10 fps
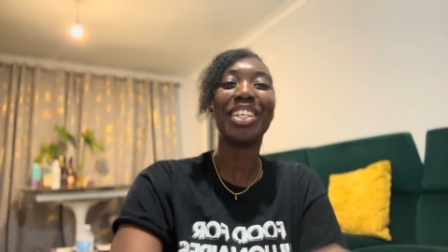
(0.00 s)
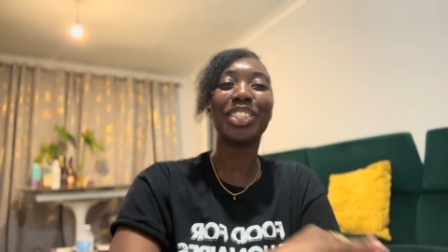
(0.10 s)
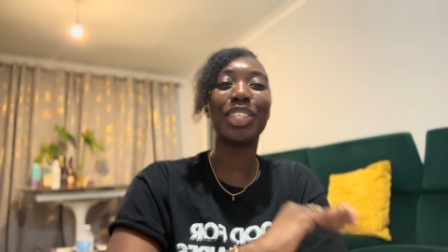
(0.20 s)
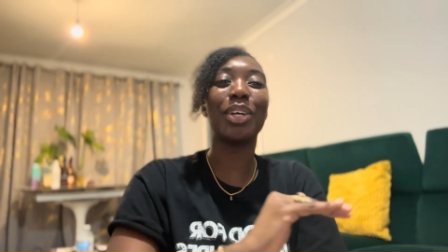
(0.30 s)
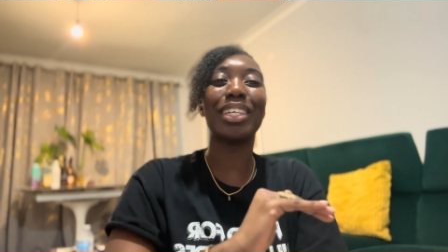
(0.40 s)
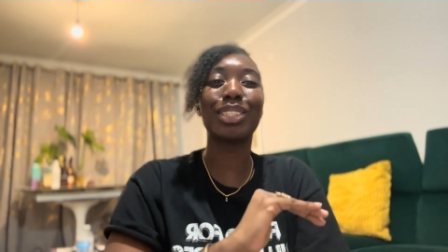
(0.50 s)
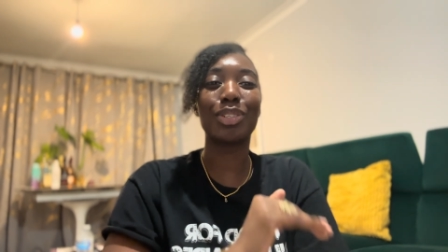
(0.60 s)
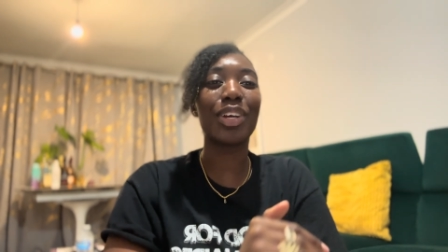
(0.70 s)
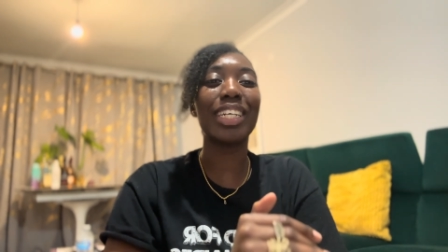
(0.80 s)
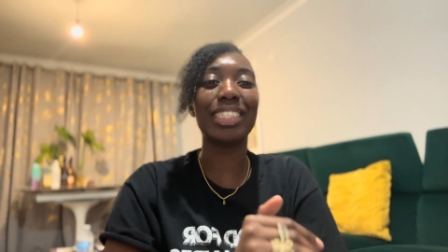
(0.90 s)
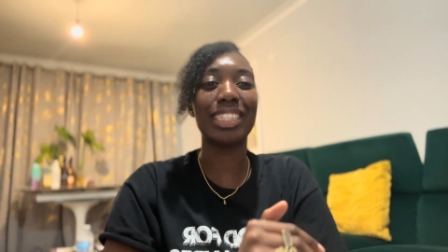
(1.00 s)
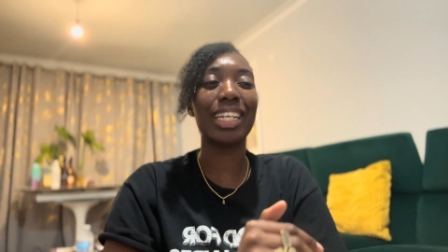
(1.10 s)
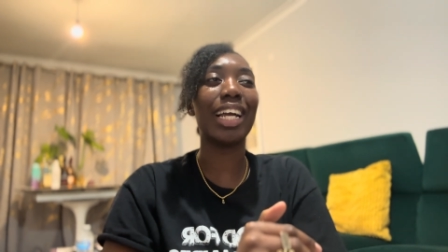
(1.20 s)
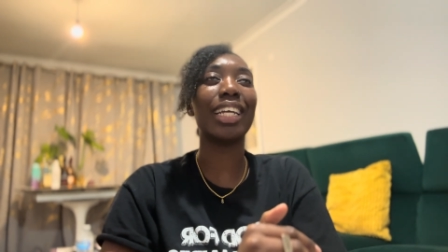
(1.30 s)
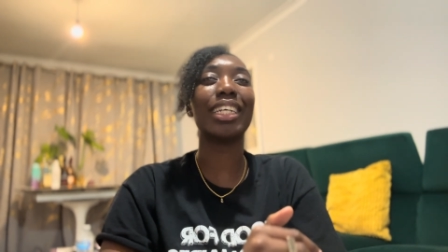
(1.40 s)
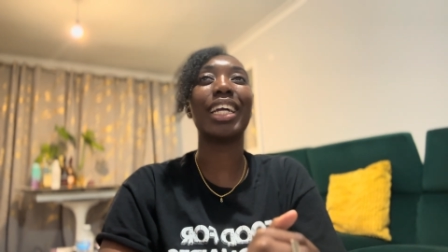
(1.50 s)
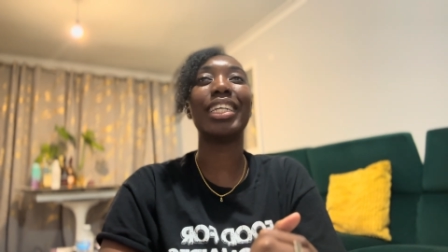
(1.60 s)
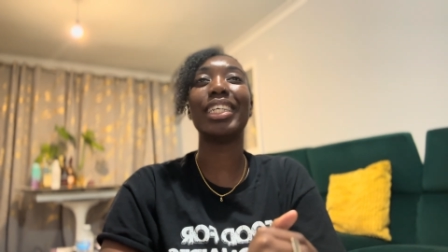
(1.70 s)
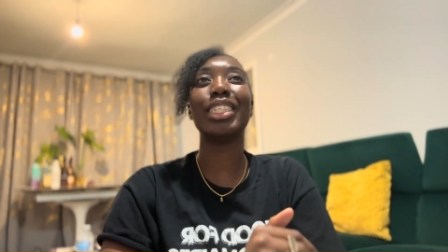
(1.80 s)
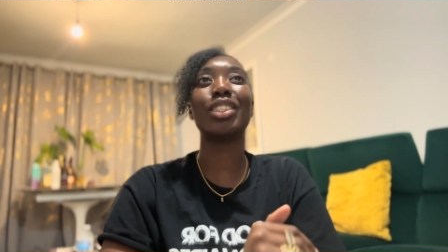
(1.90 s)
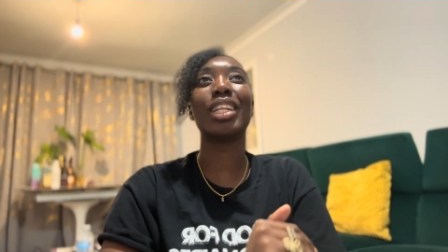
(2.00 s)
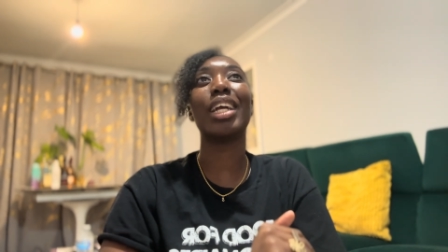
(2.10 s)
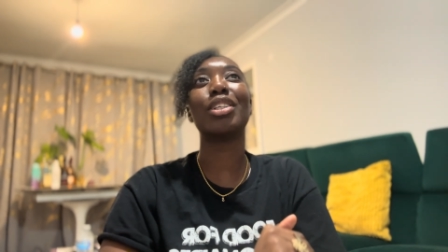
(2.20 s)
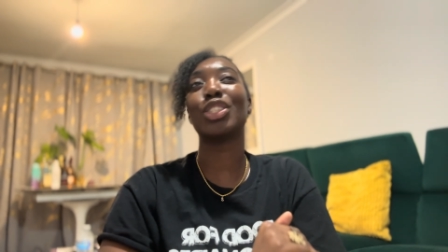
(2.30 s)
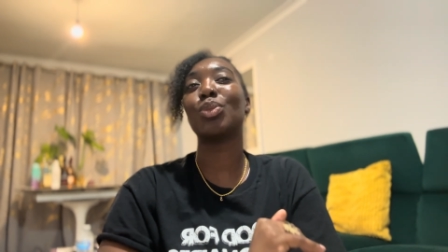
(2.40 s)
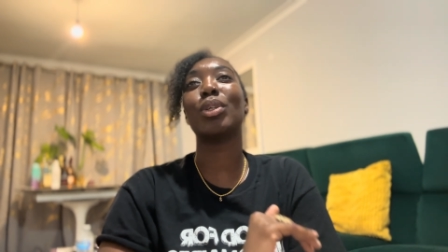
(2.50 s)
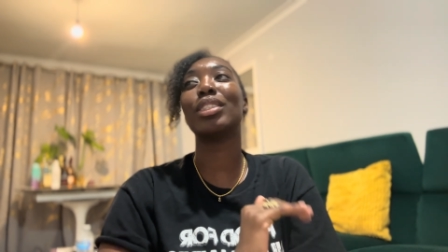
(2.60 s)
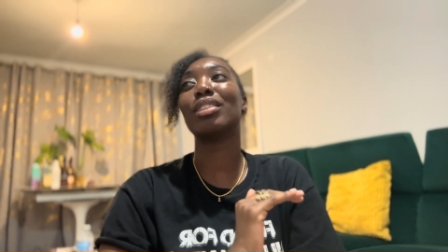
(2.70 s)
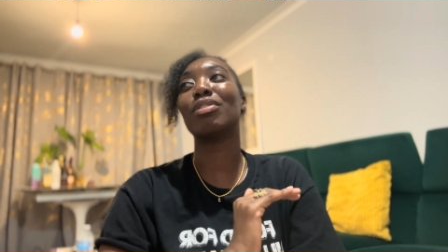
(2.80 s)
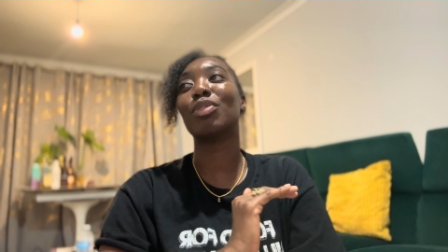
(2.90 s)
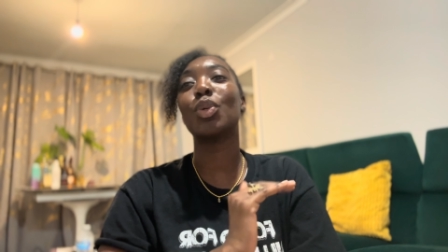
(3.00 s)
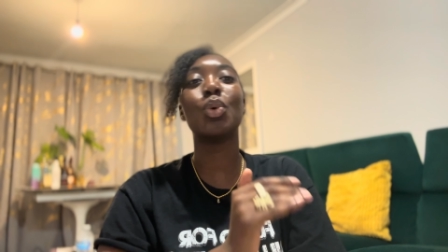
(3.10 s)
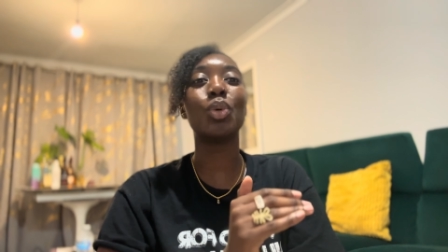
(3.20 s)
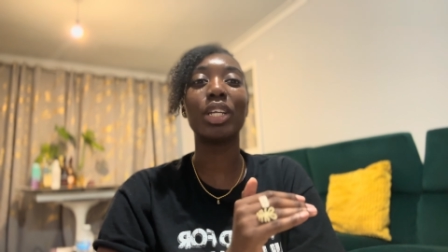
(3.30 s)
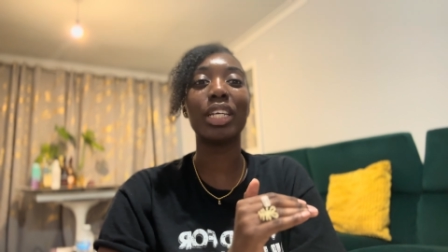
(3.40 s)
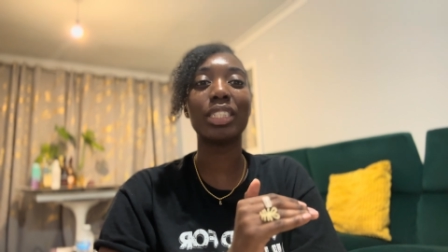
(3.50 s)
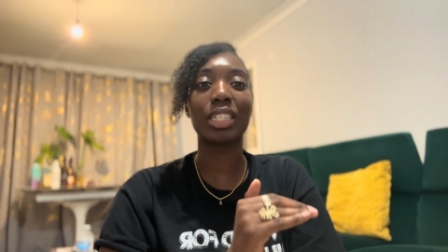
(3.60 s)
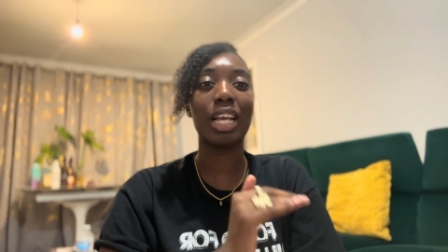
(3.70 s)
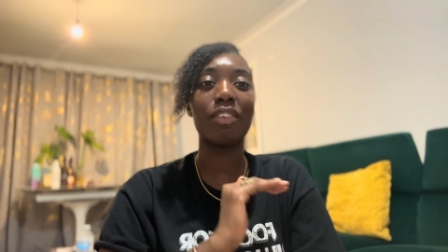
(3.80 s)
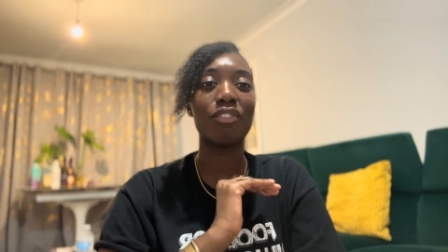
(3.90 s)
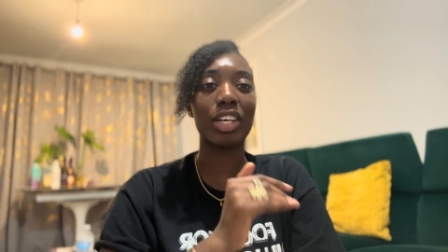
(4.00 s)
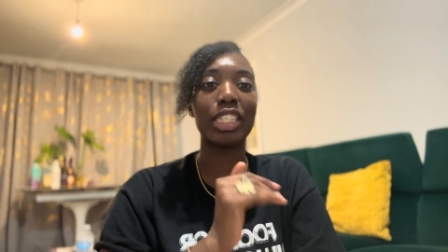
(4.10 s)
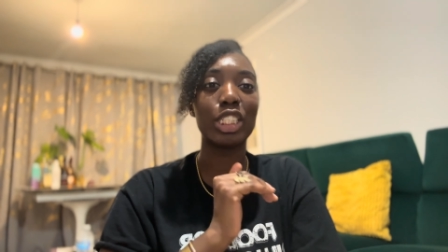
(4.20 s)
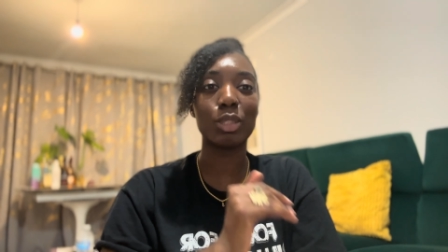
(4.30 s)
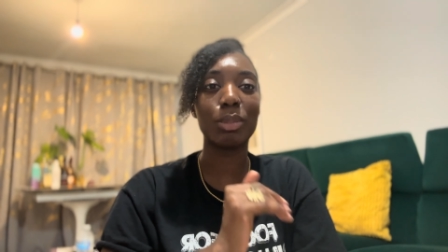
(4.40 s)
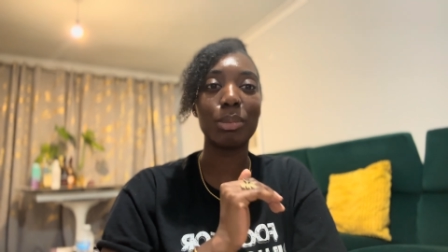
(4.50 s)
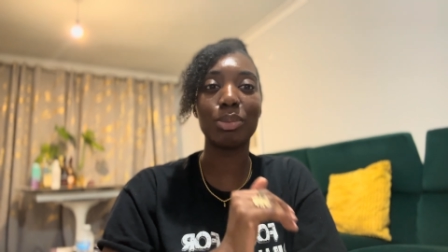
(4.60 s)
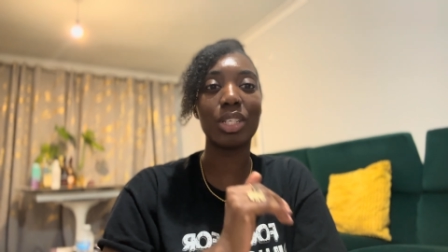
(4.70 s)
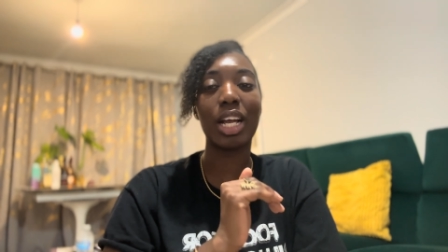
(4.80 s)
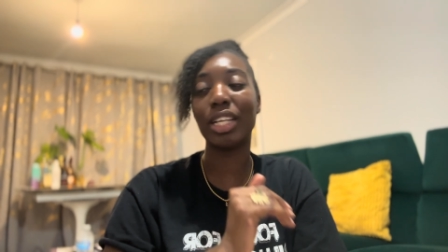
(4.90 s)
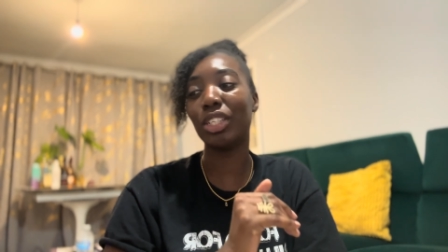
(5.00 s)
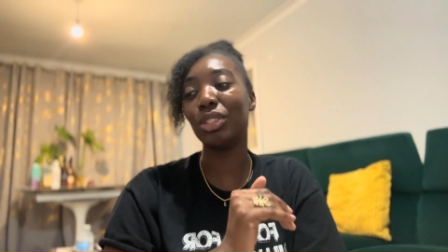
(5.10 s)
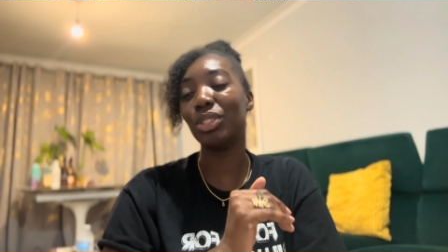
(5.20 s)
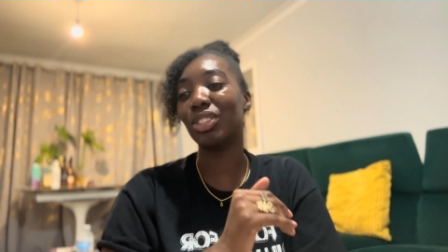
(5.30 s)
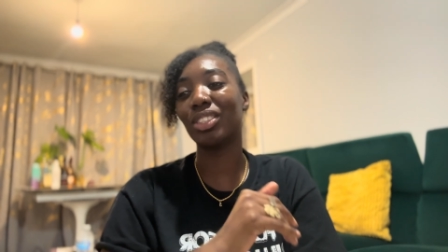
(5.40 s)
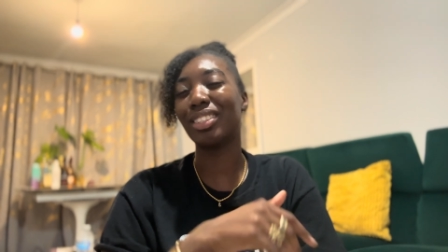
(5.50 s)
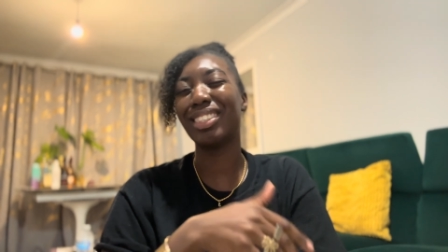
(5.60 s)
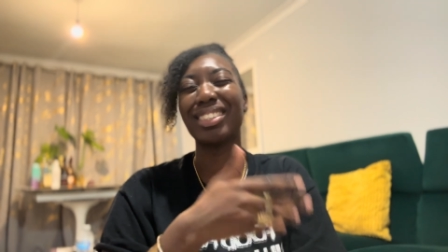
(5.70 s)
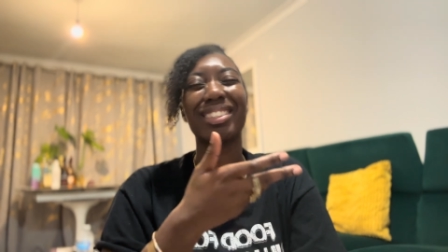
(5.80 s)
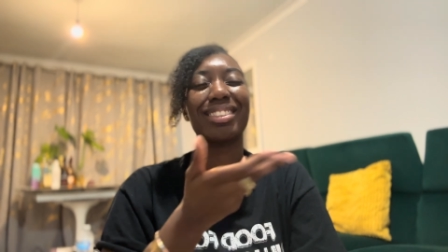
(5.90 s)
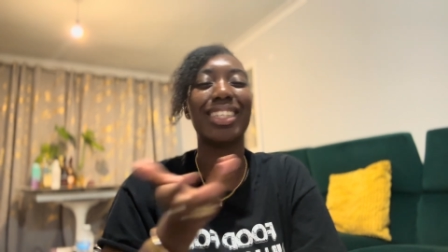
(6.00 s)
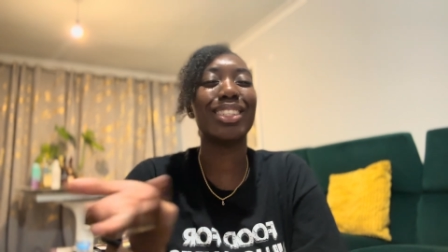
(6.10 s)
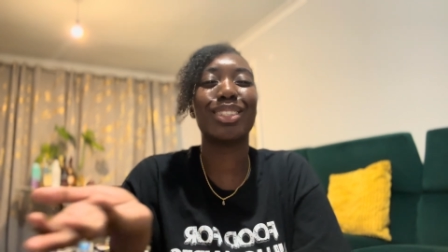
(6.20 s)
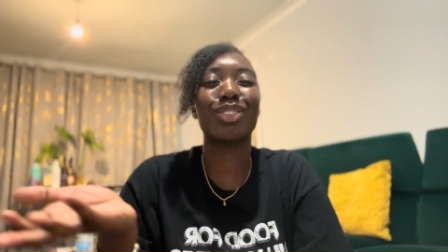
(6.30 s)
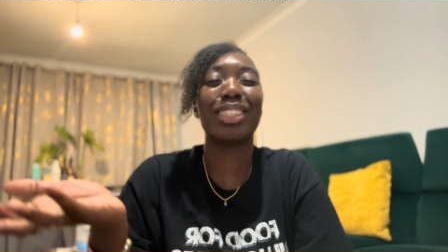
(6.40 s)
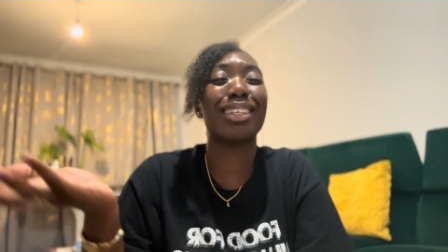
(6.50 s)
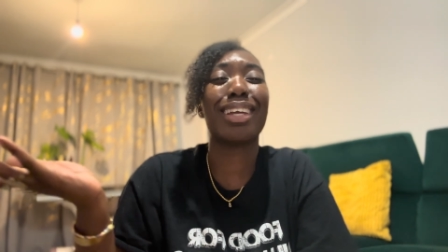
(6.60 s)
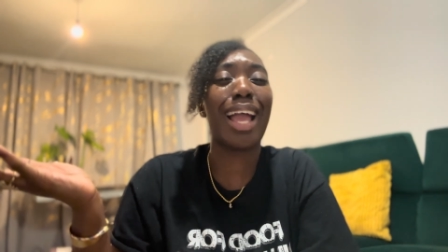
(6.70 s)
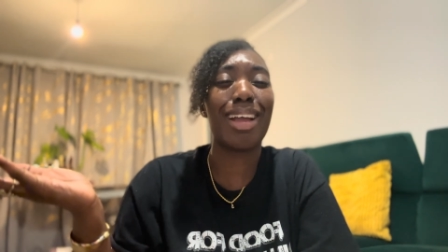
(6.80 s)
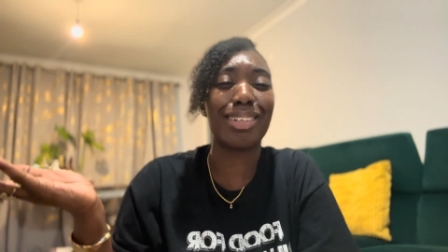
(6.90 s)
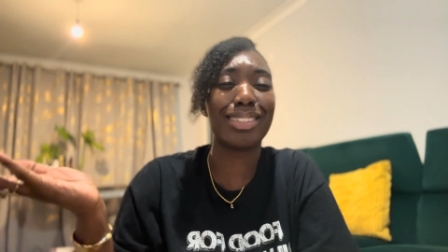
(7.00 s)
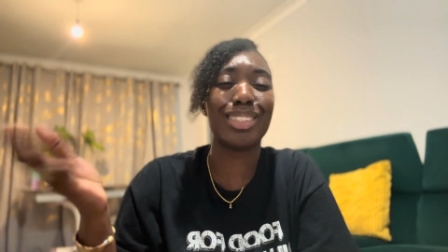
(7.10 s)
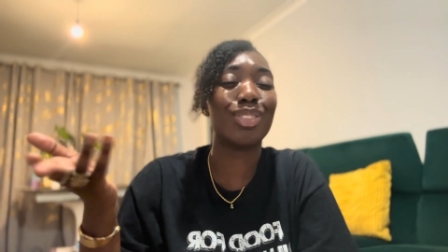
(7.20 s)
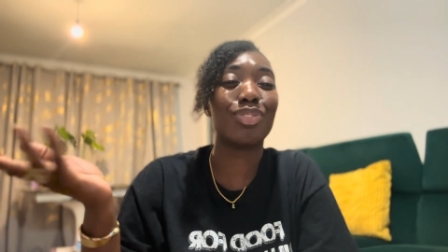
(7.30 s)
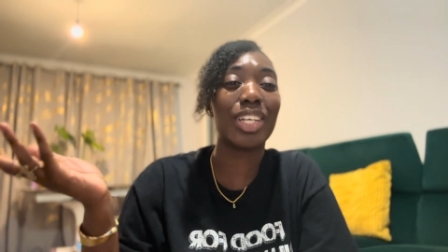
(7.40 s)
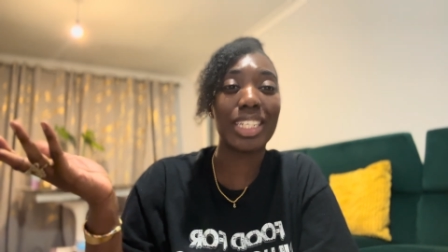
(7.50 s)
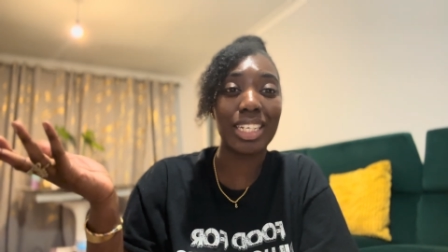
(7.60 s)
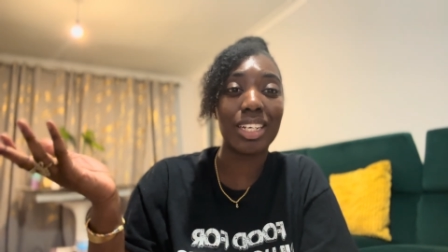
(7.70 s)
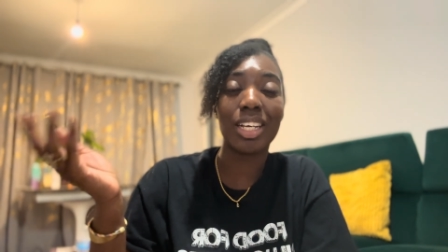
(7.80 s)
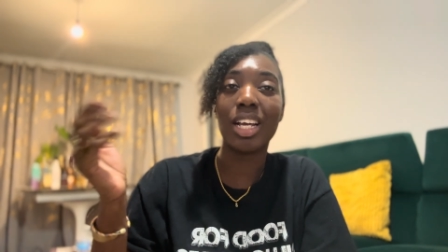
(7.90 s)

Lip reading: So it's crazy, like, and he's like just one of the coolest, like funniest people that I know. He's a character. He's funny.